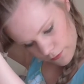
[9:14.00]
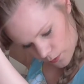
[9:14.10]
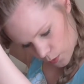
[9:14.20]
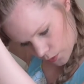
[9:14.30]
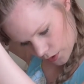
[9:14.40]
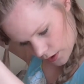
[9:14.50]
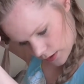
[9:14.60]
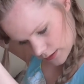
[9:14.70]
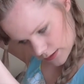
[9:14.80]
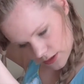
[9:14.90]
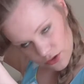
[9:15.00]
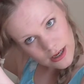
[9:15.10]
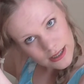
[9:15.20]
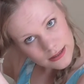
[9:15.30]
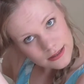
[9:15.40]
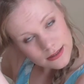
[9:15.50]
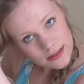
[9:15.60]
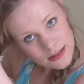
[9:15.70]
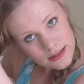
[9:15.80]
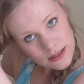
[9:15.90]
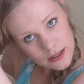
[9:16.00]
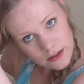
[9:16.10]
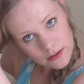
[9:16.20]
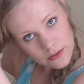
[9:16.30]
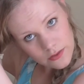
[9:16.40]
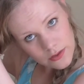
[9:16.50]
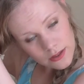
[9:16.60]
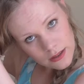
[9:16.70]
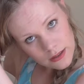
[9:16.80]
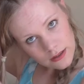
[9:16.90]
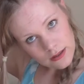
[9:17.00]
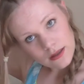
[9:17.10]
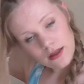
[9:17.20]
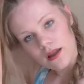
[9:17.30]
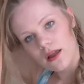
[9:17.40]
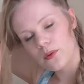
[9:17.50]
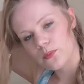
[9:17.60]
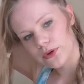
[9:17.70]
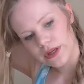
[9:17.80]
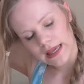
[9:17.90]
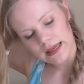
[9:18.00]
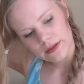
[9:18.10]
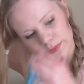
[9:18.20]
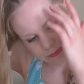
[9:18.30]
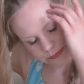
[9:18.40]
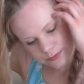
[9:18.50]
my 4th strand. So I'm putting it